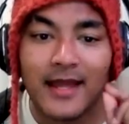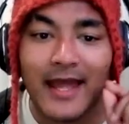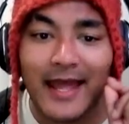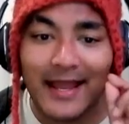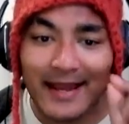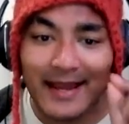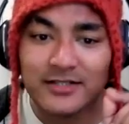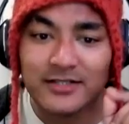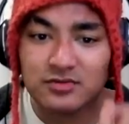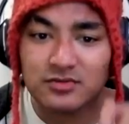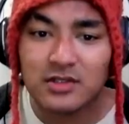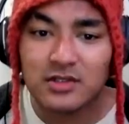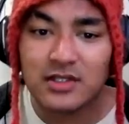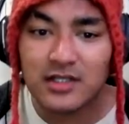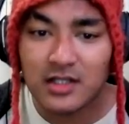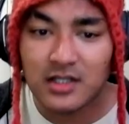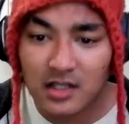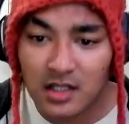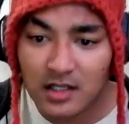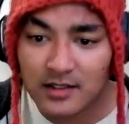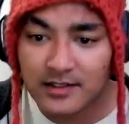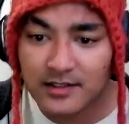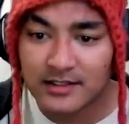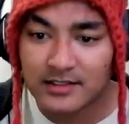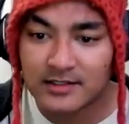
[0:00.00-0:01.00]
and actually
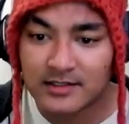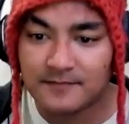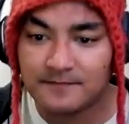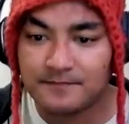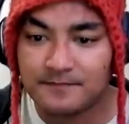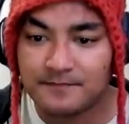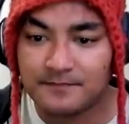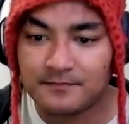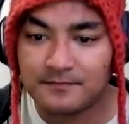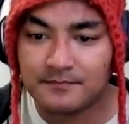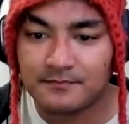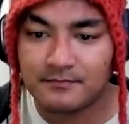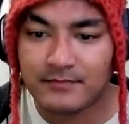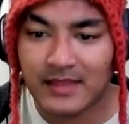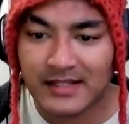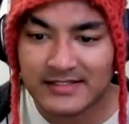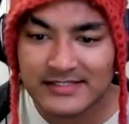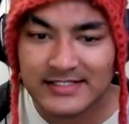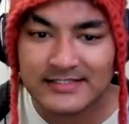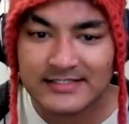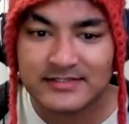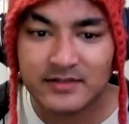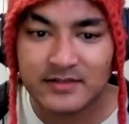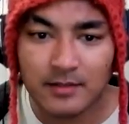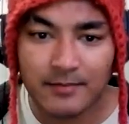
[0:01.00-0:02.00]
learn it. That's
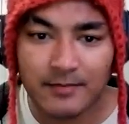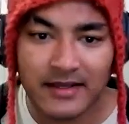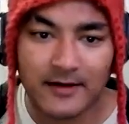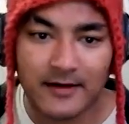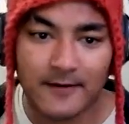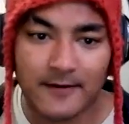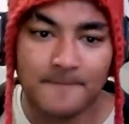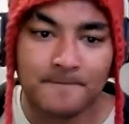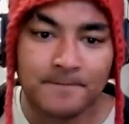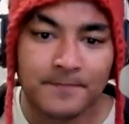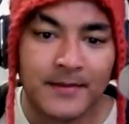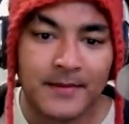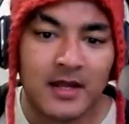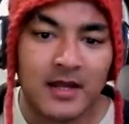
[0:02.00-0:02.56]
actually better.